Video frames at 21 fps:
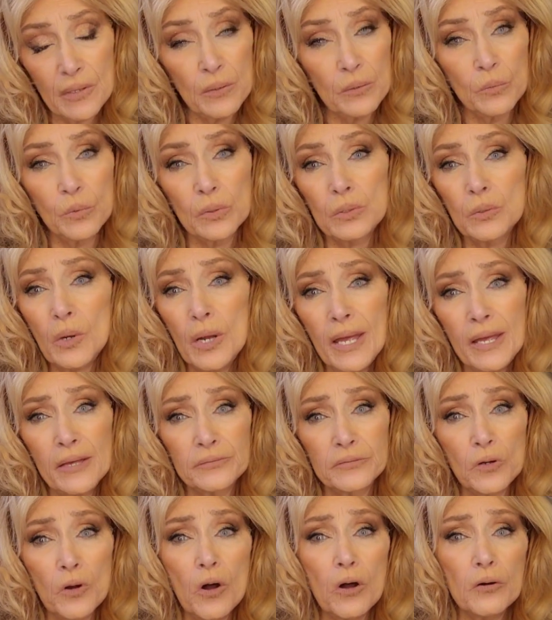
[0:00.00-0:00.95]
what do I
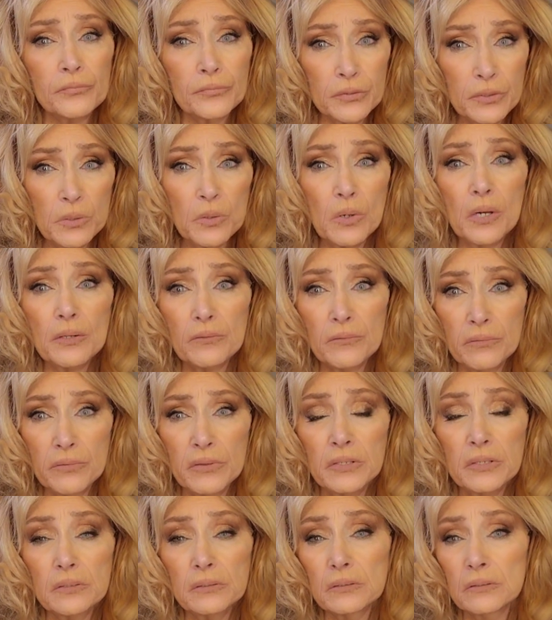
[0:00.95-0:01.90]
have to offer you other
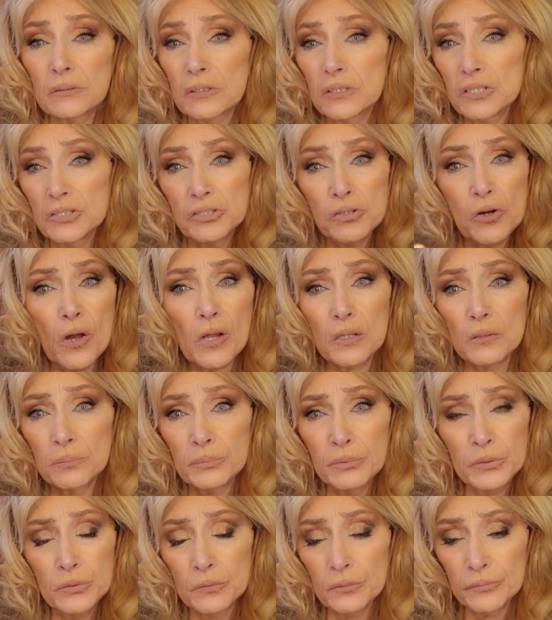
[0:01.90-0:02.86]
than, because you all are
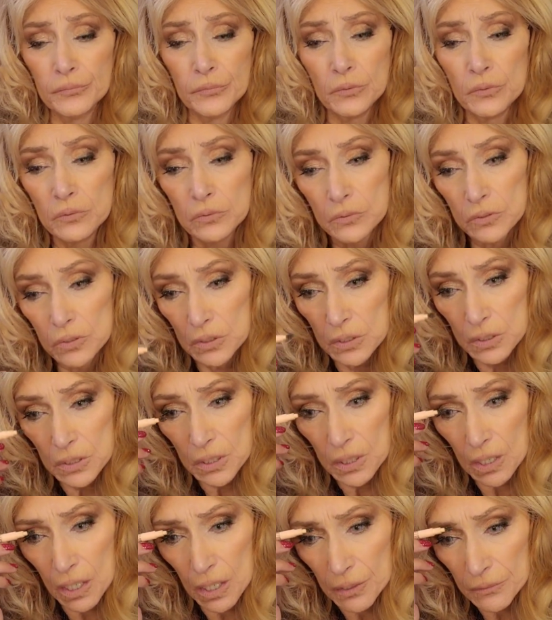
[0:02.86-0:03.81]
beautiful,
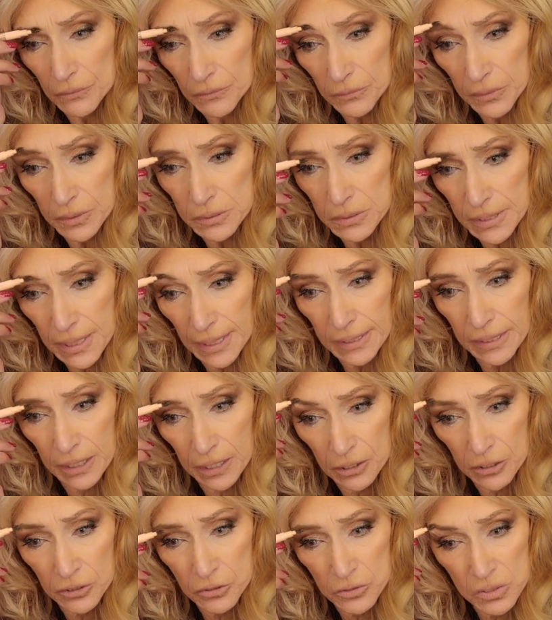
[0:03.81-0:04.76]
other than take
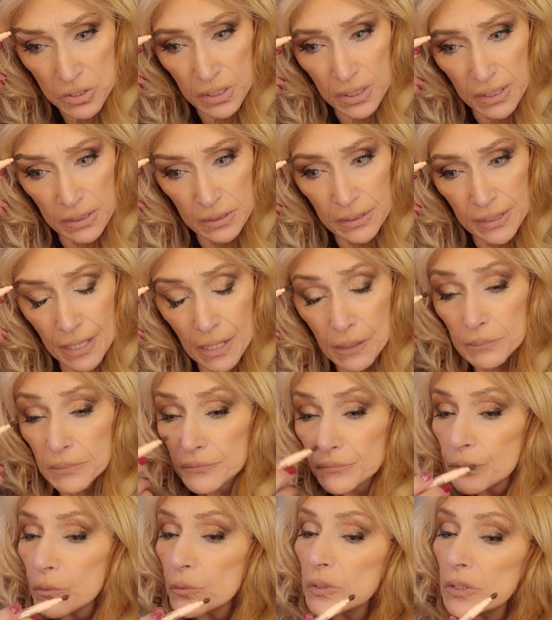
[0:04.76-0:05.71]
care of your skin now
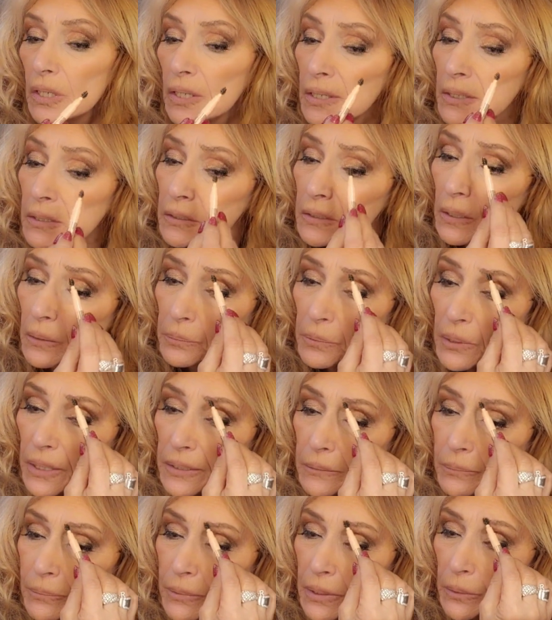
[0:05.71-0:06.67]
before you end up
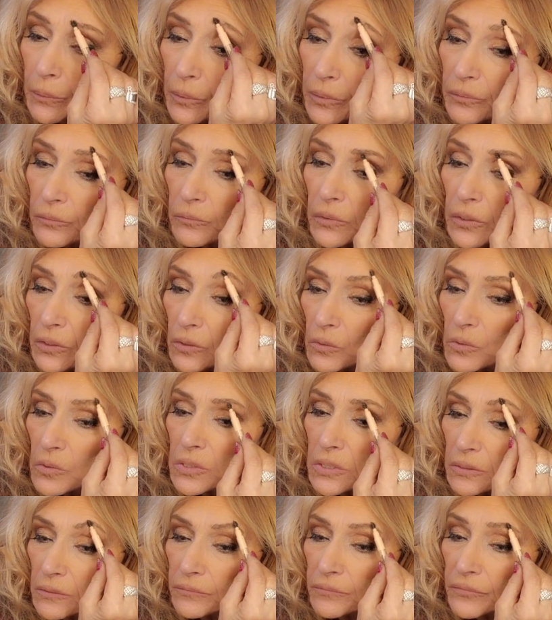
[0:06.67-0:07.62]
like me with
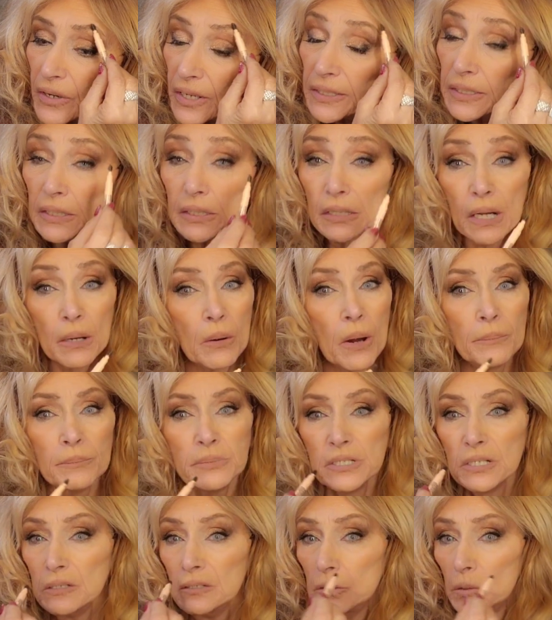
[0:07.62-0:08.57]
wrinkles and fighting. I'm
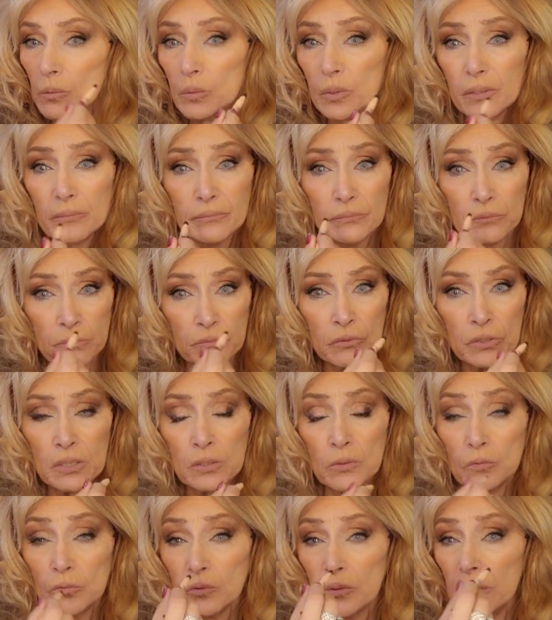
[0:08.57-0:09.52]
telling you, whatever
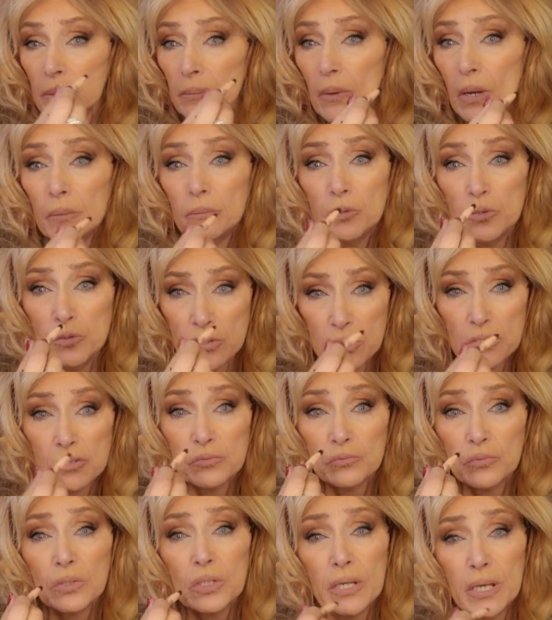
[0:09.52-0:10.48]
wrinkle cream I'm using is
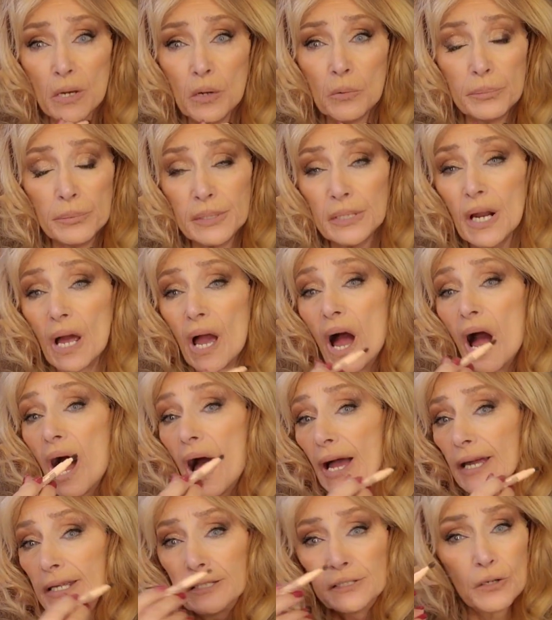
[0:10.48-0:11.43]
really helping.
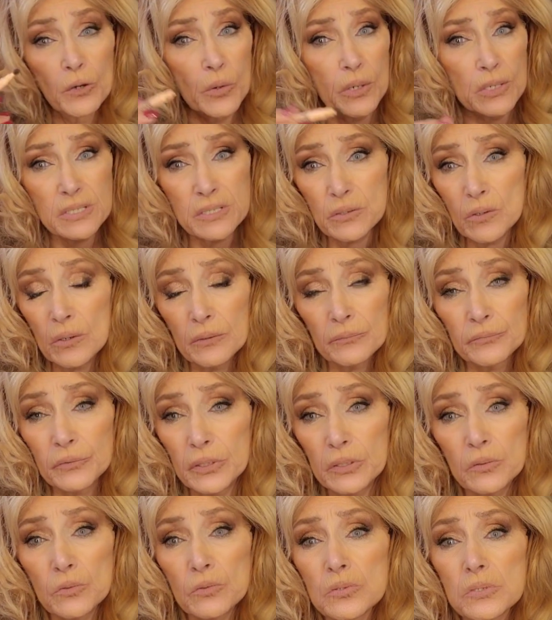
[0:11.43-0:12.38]
I know I still have
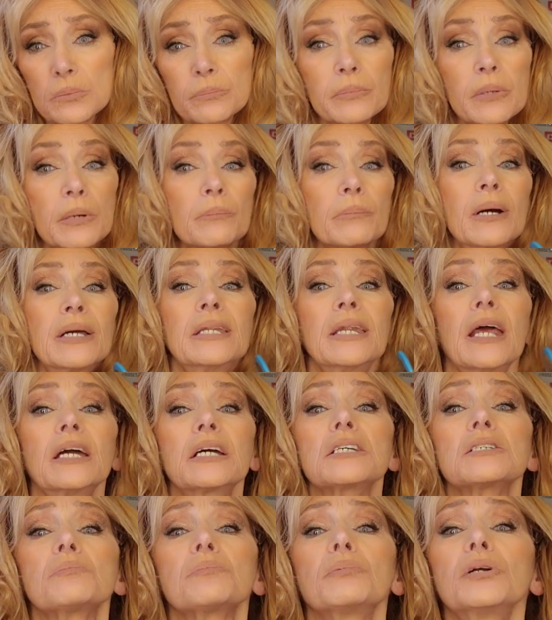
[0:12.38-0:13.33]
wrinkles, but my neck
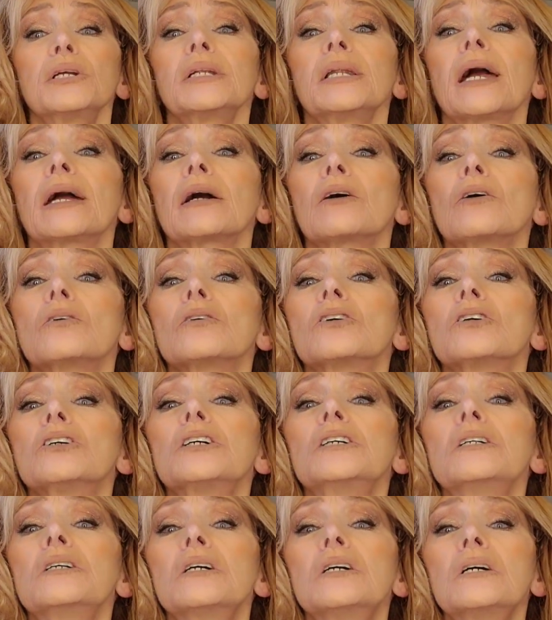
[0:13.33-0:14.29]
is pretty daggone
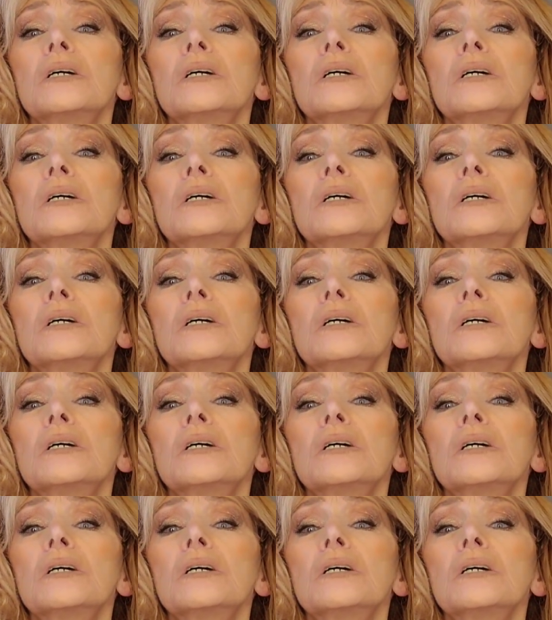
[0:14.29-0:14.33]
good.